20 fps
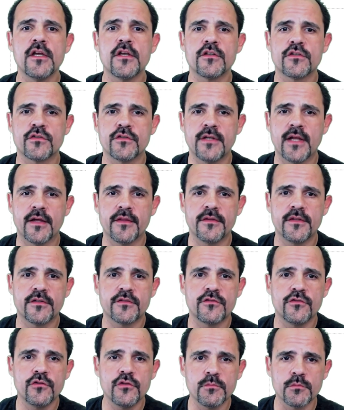so now
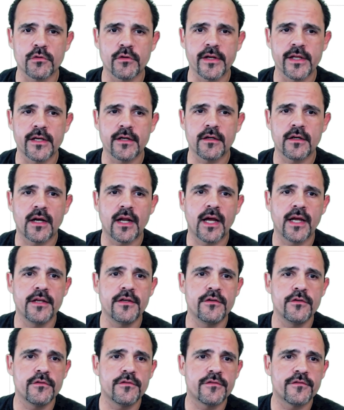this numerator I
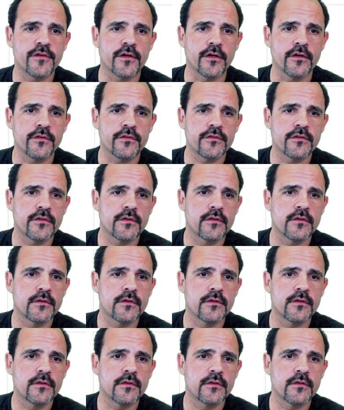do first,